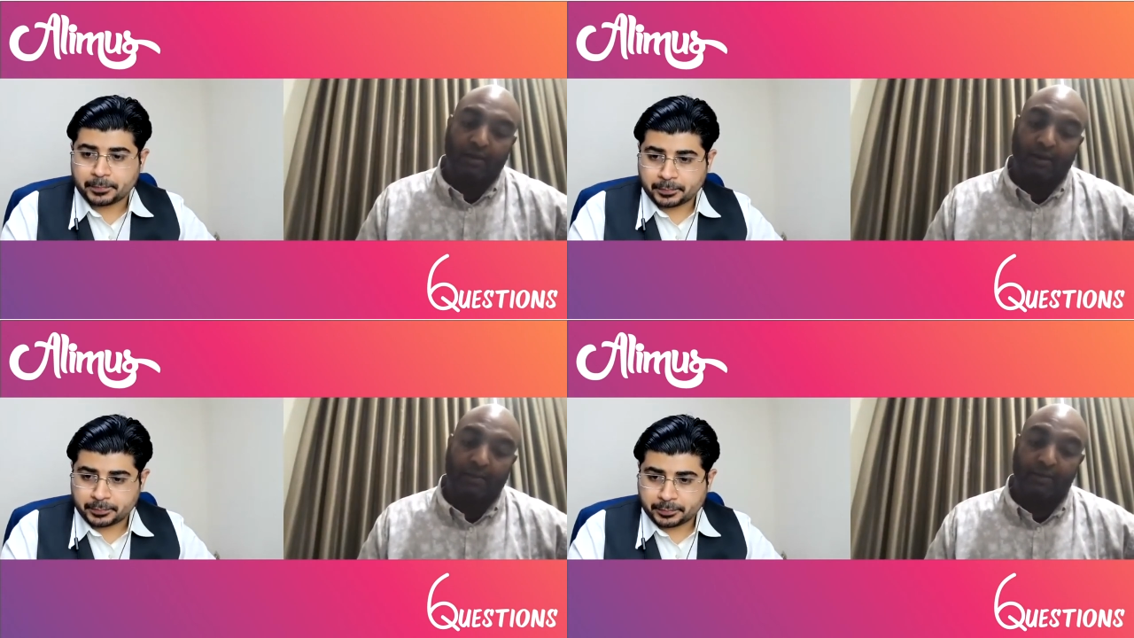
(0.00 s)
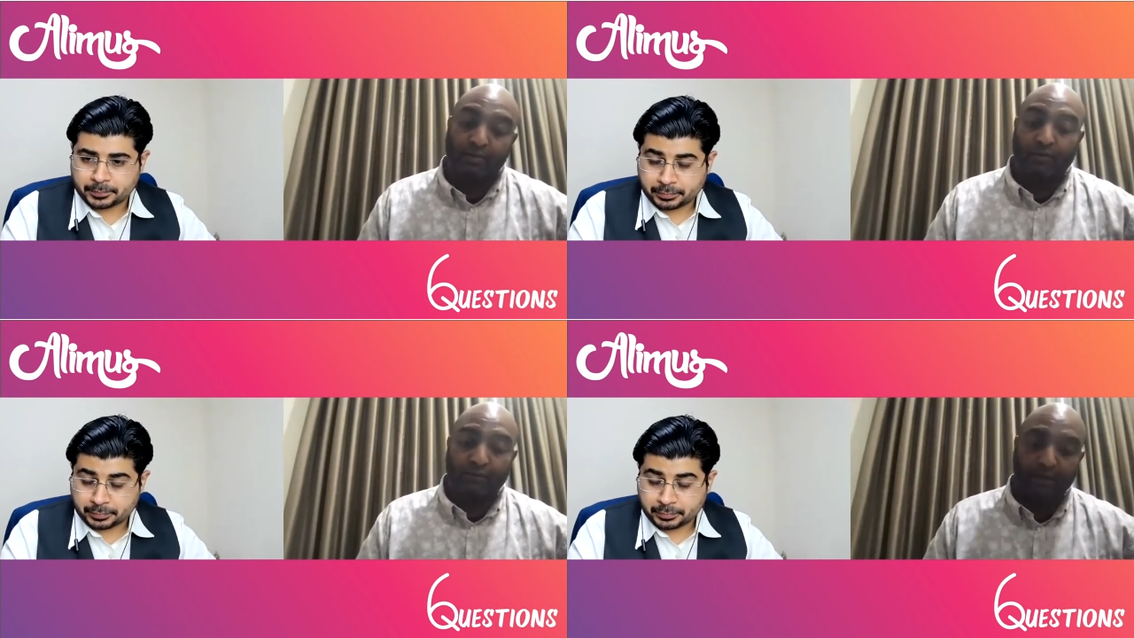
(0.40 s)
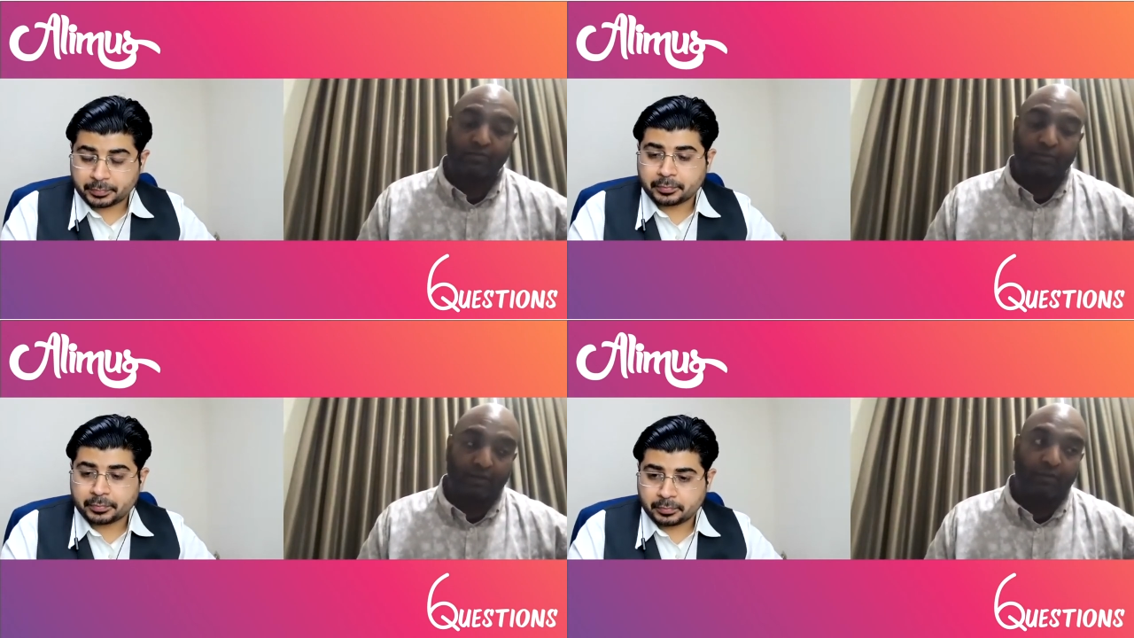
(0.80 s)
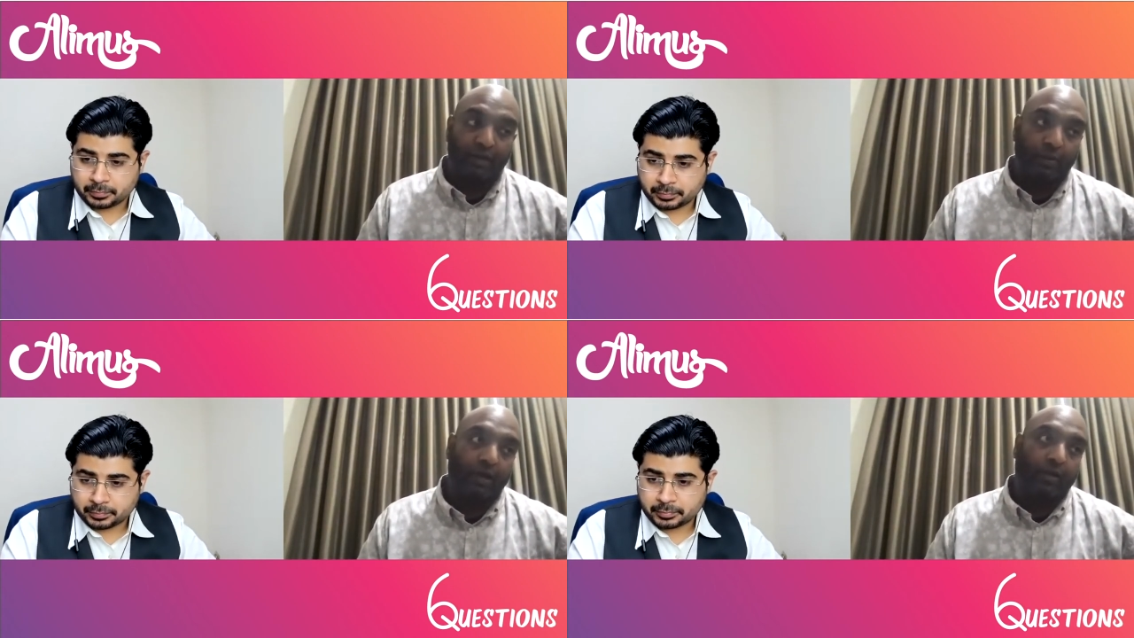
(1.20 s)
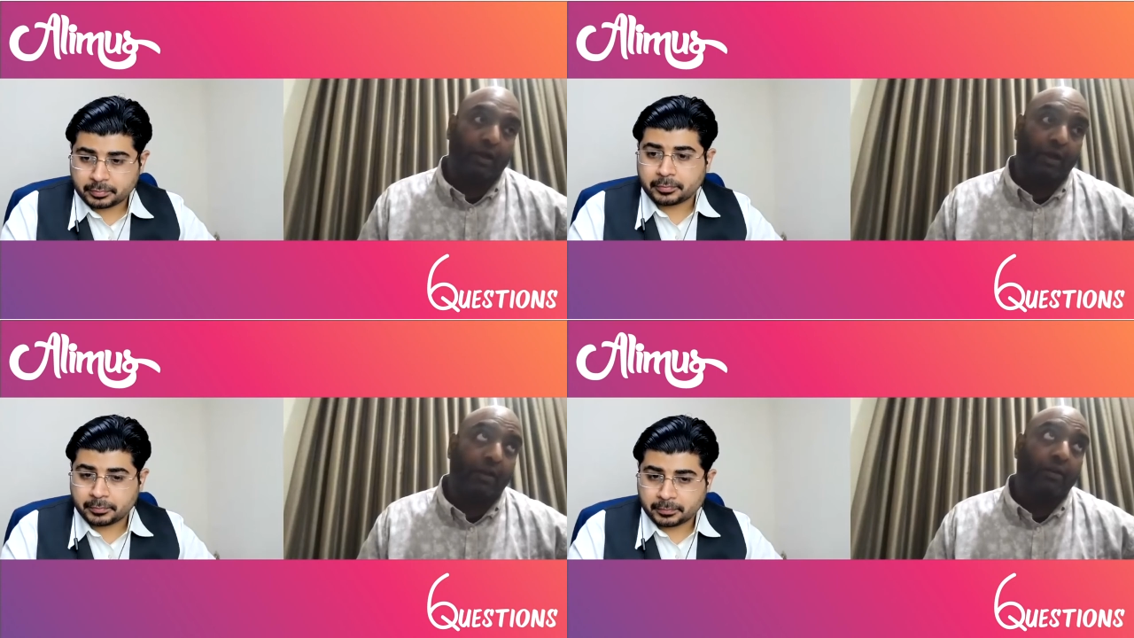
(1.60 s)
Speaker 1: Um, and so far, it's running really well.
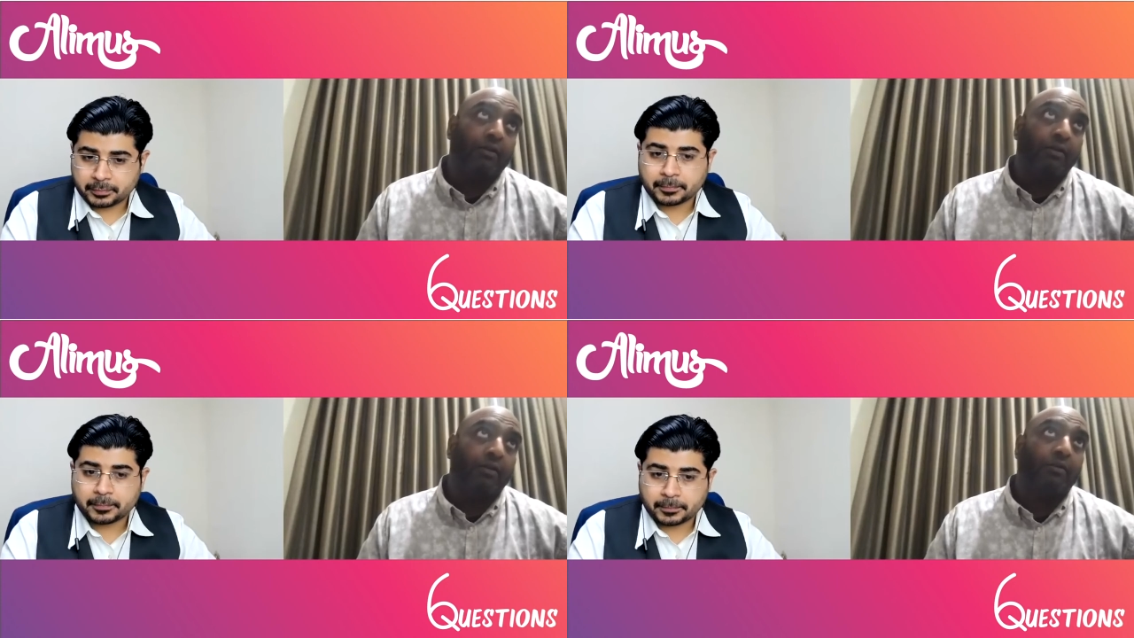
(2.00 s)
And